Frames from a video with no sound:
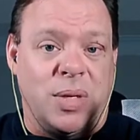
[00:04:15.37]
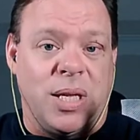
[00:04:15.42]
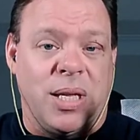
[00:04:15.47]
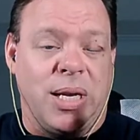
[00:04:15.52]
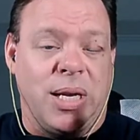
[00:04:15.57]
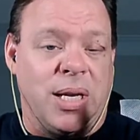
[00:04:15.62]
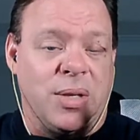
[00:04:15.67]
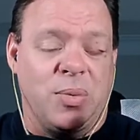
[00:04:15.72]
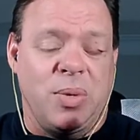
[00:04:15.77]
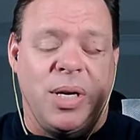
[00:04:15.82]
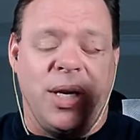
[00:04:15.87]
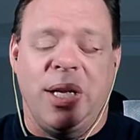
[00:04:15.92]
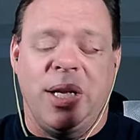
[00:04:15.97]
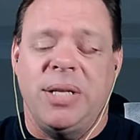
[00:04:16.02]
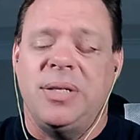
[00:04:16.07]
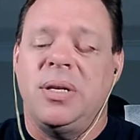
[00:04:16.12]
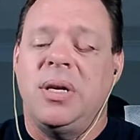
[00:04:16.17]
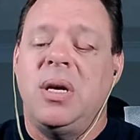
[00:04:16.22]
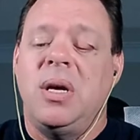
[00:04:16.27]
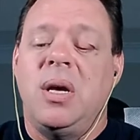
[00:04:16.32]
it is what it
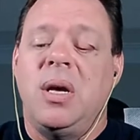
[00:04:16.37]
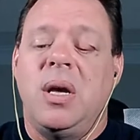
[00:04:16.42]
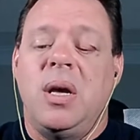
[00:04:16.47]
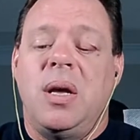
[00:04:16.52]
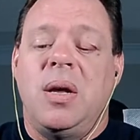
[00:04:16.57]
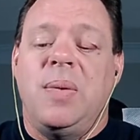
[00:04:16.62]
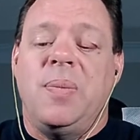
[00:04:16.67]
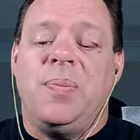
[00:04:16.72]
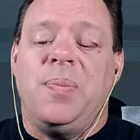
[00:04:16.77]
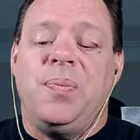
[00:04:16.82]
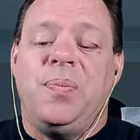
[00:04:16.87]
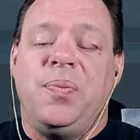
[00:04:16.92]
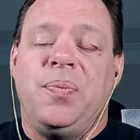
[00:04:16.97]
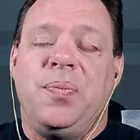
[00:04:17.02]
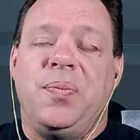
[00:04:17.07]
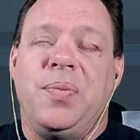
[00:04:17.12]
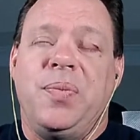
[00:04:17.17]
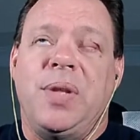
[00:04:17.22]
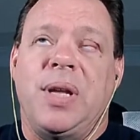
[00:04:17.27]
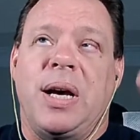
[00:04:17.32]
is.
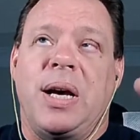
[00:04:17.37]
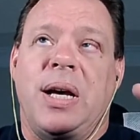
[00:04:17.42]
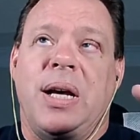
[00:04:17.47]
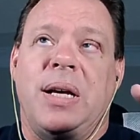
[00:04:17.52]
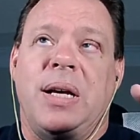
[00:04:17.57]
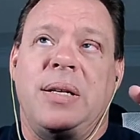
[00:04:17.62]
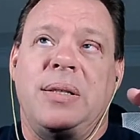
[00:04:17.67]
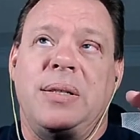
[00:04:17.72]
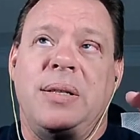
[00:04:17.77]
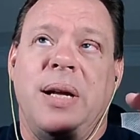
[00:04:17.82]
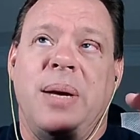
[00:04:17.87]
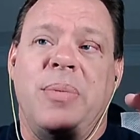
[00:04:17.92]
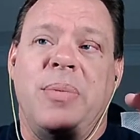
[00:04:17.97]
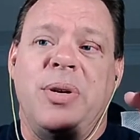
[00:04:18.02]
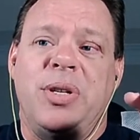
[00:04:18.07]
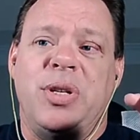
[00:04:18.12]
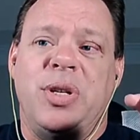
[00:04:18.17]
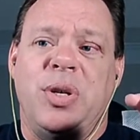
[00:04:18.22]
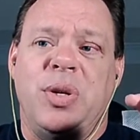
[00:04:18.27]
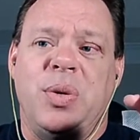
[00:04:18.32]
Uh, number
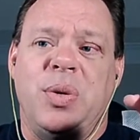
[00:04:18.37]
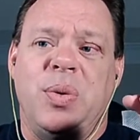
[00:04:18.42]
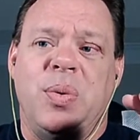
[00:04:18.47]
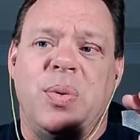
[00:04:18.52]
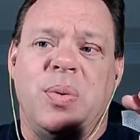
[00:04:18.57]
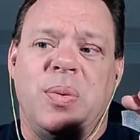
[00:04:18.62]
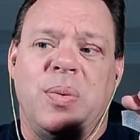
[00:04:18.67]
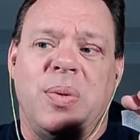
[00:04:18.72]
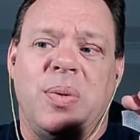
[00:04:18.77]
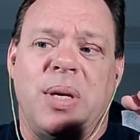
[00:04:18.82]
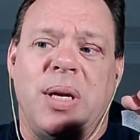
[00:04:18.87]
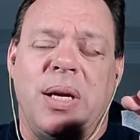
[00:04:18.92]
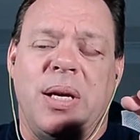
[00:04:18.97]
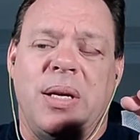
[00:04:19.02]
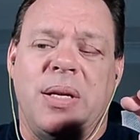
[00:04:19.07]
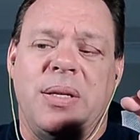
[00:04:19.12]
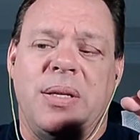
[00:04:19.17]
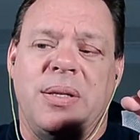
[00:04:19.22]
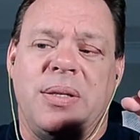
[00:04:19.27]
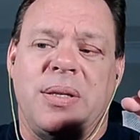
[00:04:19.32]
two
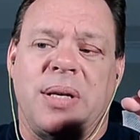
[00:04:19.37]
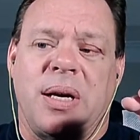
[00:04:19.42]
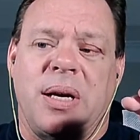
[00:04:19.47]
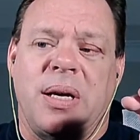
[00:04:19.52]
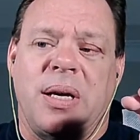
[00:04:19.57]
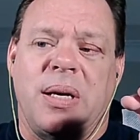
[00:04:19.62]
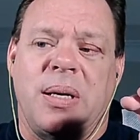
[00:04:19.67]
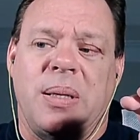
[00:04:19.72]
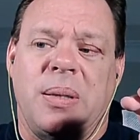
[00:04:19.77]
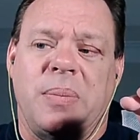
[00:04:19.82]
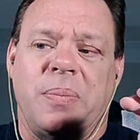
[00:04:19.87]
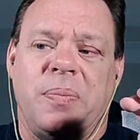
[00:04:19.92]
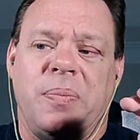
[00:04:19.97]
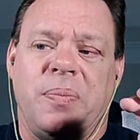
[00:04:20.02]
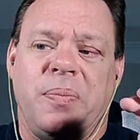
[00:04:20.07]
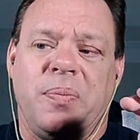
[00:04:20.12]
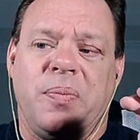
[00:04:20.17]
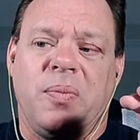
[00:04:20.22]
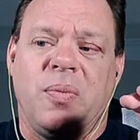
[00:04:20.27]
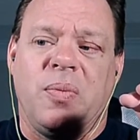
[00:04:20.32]
is um,
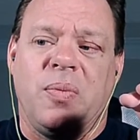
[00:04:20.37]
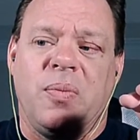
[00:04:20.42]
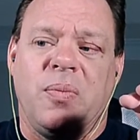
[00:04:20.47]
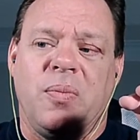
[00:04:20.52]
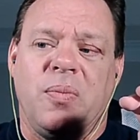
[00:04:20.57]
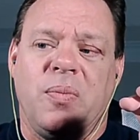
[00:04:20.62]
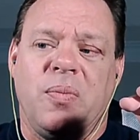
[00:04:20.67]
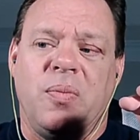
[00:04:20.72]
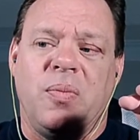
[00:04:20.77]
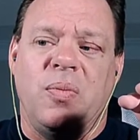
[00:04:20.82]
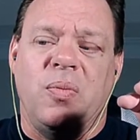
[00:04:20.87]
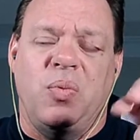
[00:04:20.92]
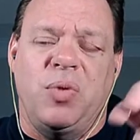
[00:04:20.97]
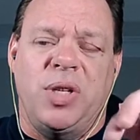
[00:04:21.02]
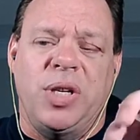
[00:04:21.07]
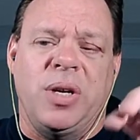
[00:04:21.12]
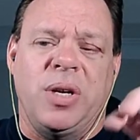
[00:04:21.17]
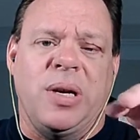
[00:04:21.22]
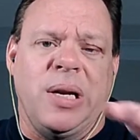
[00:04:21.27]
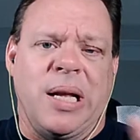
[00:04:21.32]

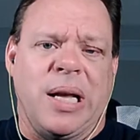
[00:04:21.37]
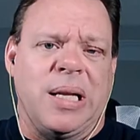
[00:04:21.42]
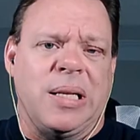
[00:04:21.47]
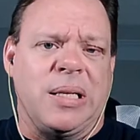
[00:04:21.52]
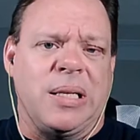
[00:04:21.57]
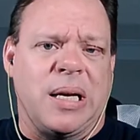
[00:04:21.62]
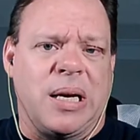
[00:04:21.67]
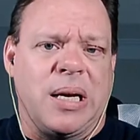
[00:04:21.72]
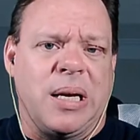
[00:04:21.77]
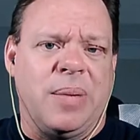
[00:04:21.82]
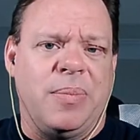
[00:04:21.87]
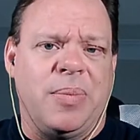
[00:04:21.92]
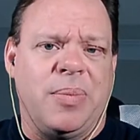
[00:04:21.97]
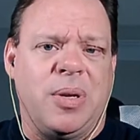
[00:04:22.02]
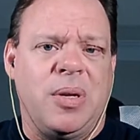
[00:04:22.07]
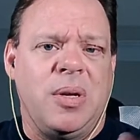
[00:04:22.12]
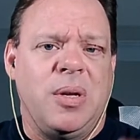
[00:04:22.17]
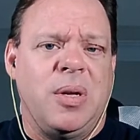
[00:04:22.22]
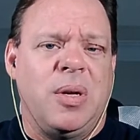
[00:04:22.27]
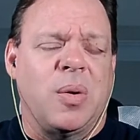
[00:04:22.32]
during that time,
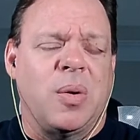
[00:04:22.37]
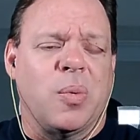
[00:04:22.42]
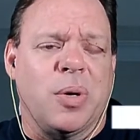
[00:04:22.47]
we're